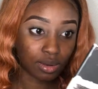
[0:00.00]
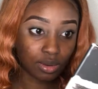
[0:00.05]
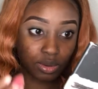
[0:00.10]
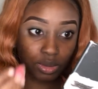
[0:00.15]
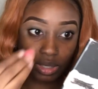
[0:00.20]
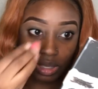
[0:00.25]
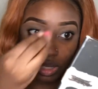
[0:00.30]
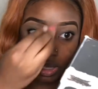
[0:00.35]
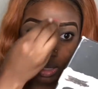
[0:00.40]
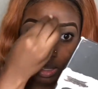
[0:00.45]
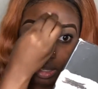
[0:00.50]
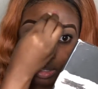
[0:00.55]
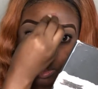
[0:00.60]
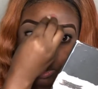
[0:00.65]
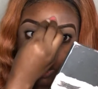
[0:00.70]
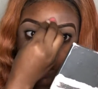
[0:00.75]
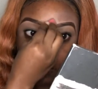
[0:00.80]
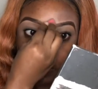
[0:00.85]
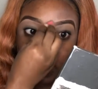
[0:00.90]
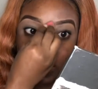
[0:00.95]
Okay,
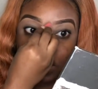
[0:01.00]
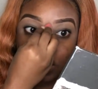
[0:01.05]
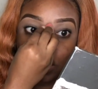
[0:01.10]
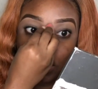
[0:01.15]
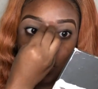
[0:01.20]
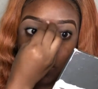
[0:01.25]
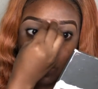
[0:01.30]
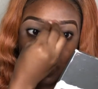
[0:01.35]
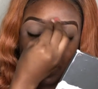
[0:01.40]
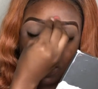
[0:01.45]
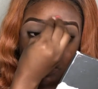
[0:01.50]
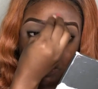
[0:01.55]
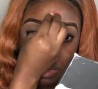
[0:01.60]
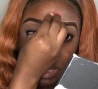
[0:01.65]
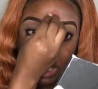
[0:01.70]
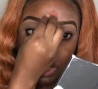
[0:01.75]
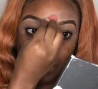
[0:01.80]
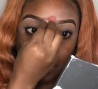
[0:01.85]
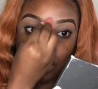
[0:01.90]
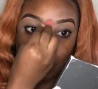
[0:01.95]
so please always
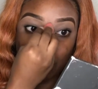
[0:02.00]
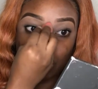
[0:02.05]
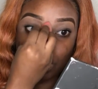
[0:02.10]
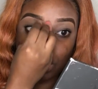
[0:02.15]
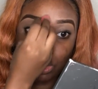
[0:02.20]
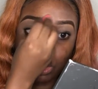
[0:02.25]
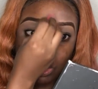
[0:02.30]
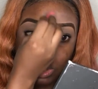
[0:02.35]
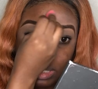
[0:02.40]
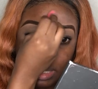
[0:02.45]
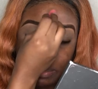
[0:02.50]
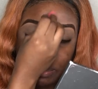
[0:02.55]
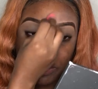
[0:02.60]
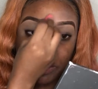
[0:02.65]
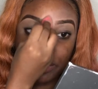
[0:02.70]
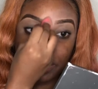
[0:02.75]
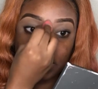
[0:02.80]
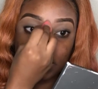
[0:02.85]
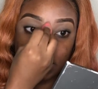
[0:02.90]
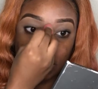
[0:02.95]
make sure you
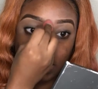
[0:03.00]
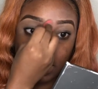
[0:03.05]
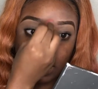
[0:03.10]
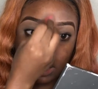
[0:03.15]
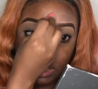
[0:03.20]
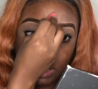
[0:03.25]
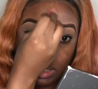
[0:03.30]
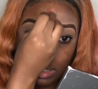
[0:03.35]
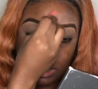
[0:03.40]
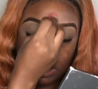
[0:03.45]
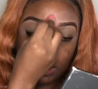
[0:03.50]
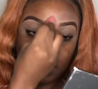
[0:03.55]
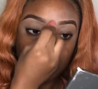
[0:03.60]
separate this.